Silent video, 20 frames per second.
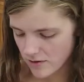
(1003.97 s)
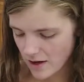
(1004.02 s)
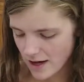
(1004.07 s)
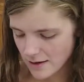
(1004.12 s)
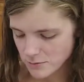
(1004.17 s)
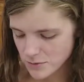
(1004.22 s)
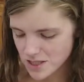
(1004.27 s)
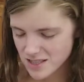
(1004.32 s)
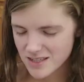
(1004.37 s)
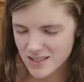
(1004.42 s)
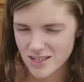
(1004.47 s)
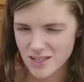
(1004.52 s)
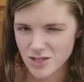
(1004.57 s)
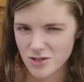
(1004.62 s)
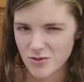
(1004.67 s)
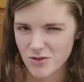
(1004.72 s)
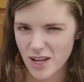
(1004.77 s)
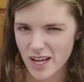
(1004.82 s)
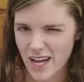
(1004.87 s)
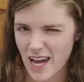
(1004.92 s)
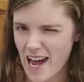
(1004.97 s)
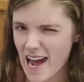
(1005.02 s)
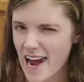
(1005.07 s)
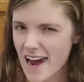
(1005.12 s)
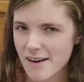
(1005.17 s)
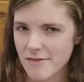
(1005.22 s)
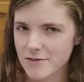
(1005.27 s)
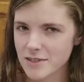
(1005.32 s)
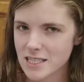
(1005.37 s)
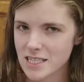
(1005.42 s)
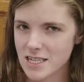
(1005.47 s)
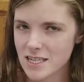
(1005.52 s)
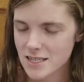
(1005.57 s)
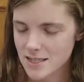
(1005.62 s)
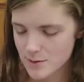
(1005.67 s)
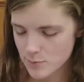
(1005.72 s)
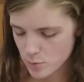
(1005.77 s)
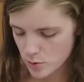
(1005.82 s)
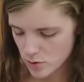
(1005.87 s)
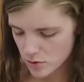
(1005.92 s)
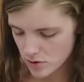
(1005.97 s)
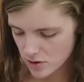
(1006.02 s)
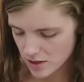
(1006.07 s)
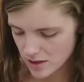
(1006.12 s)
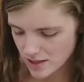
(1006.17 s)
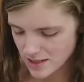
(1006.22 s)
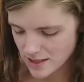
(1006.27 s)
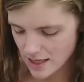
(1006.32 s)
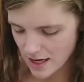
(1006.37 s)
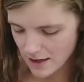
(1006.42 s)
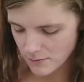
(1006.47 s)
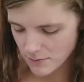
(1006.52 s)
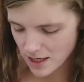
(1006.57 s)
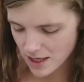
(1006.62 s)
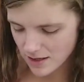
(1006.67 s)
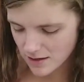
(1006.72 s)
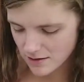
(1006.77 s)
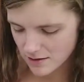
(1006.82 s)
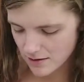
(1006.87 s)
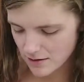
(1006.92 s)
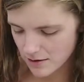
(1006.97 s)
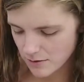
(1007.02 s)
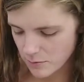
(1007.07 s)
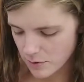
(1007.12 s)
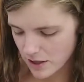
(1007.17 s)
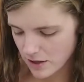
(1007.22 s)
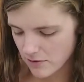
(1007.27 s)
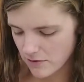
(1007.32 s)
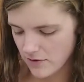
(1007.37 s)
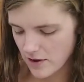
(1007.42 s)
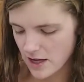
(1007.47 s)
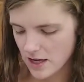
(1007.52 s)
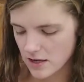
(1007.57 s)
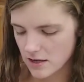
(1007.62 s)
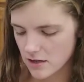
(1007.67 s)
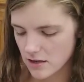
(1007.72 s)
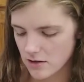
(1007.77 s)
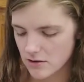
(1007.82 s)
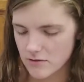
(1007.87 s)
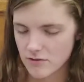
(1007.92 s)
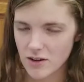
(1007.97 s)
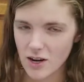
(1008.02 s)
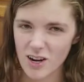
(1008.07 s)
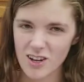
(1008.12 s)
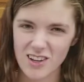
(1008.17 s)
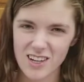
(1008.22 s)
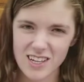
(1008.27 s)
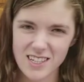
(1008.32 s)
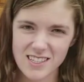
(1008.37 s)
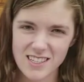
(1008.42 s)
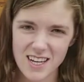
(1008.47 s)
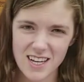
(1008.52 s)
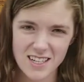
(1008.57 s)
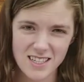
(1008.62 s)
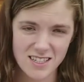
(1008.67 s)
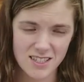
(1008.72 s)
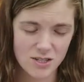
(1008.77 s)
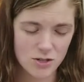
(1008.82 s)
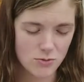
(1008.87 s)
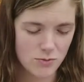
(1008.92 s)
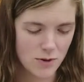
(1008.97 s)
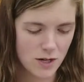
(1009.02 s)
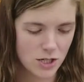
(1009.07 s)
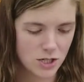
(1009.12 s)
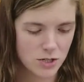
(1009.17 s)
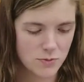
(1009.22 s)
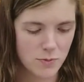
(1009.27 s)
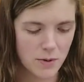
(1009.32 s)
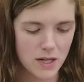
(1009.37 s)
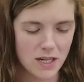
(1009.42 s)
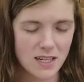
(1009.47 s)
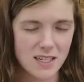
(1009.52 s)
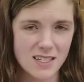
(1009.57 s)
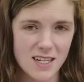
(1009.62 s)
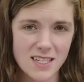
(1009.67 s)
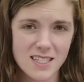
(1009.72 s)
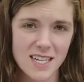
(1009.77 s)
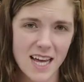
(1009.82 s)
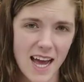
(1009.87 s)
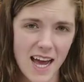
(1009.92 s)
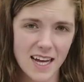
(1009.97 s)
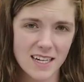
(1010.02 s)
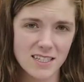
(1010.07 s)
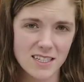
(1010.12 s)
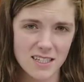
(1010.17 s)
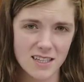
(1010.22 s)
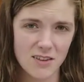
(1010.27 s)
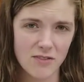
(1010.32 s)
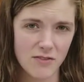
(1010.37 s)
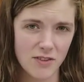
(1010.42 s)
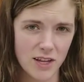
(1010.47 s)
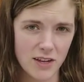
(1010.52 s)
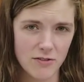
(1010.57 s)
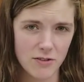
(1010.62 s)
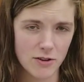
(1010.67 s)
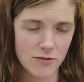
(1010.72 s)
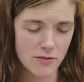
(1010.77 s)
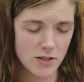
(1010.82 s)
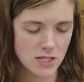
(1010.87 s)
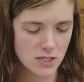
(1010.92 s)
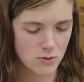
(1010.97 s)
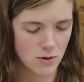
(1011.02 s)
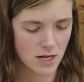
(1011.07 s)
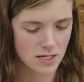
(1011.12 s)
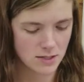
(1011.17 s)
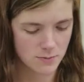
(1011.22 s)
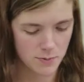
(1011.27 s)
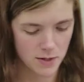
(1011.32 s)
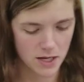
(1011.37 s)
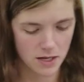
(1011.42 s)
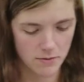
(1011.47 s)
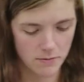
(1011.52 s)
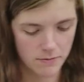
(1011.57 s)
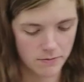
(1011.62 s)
I'm just going to do like 1/2 teaspoon because I'm not a big fan of garlic taste too much, but it does add to the flavor of this recipe.